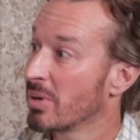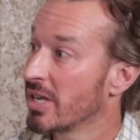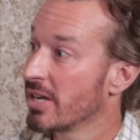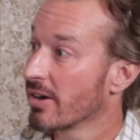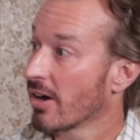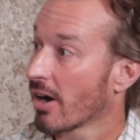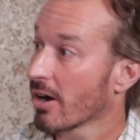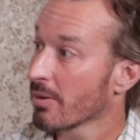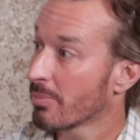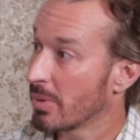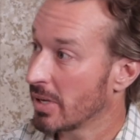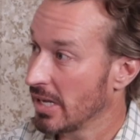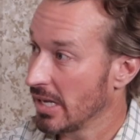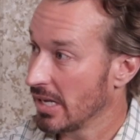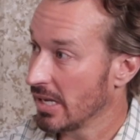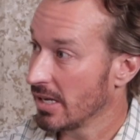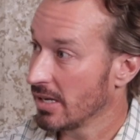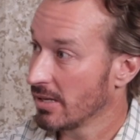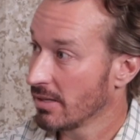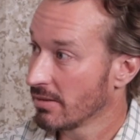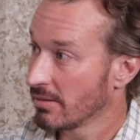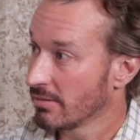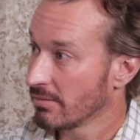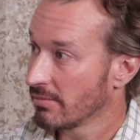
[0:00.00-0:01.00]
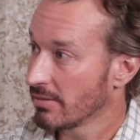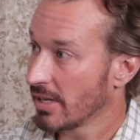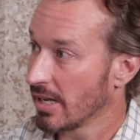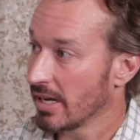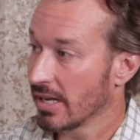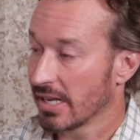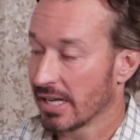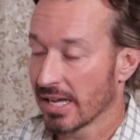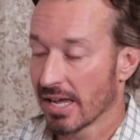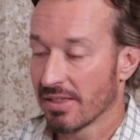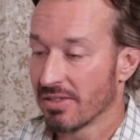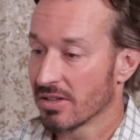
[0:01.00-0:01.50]
PRP. And
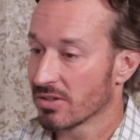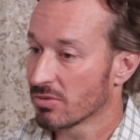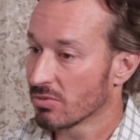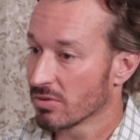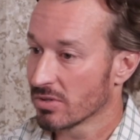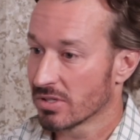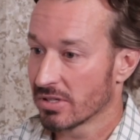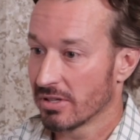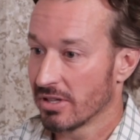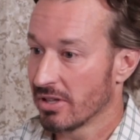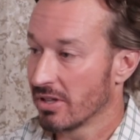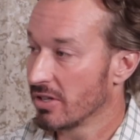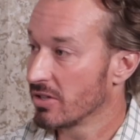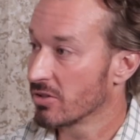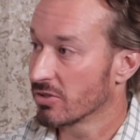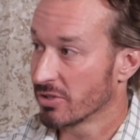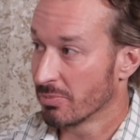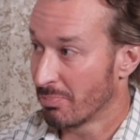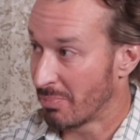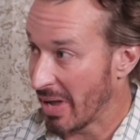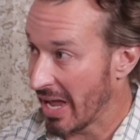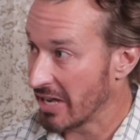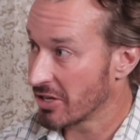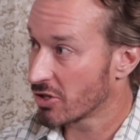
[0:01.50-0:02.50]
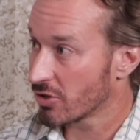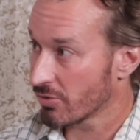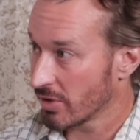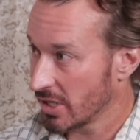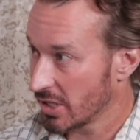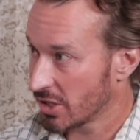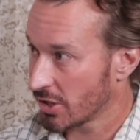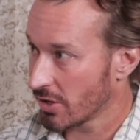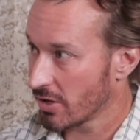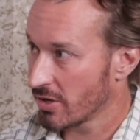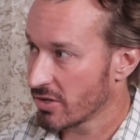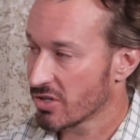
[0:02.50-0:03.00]
again, this is bench
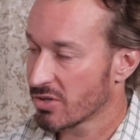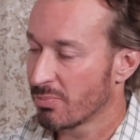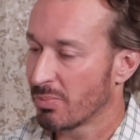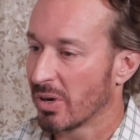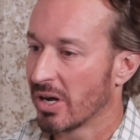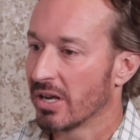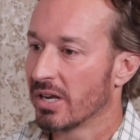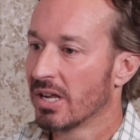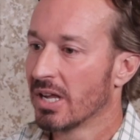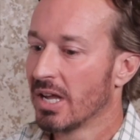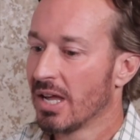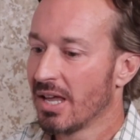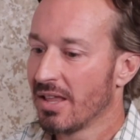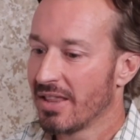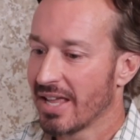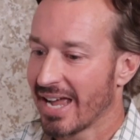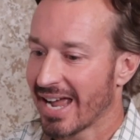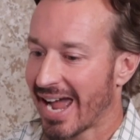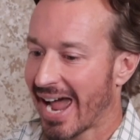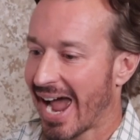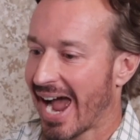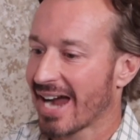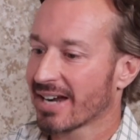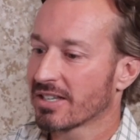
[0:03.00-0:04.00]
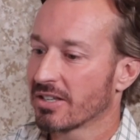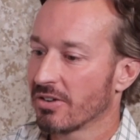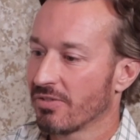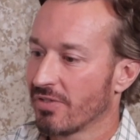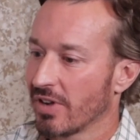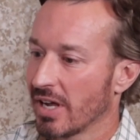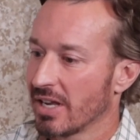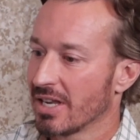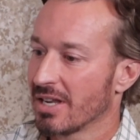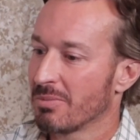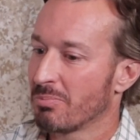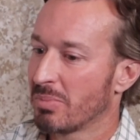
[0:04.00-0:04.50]
research, but they
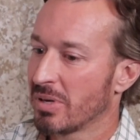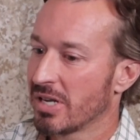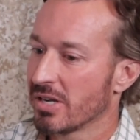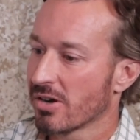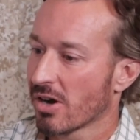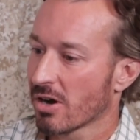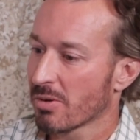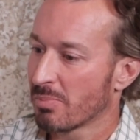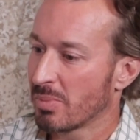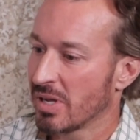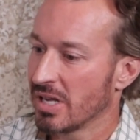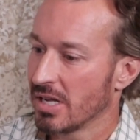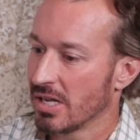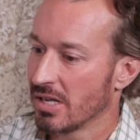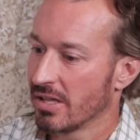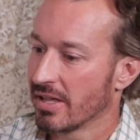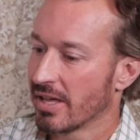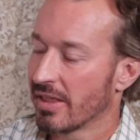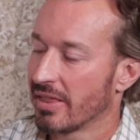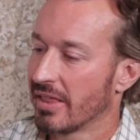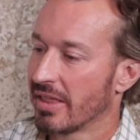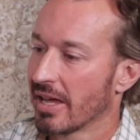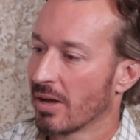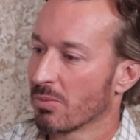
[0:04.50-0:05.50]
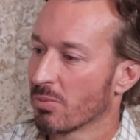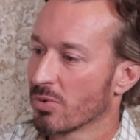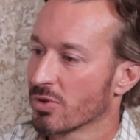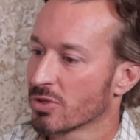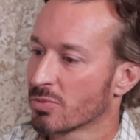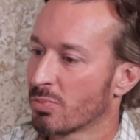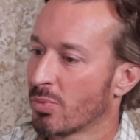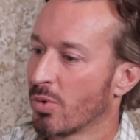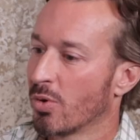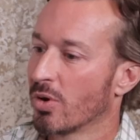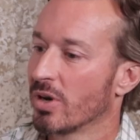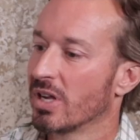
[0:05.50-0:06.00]
activated PRP that then
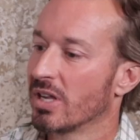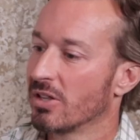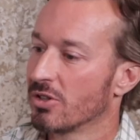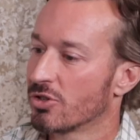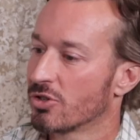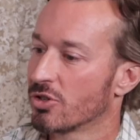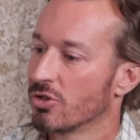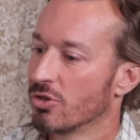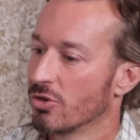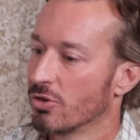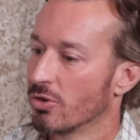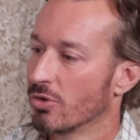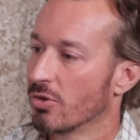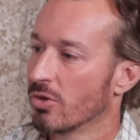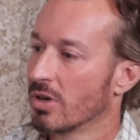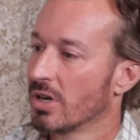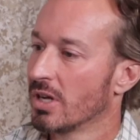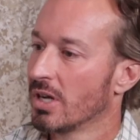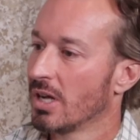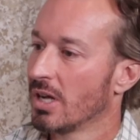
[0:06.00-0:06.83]
was put into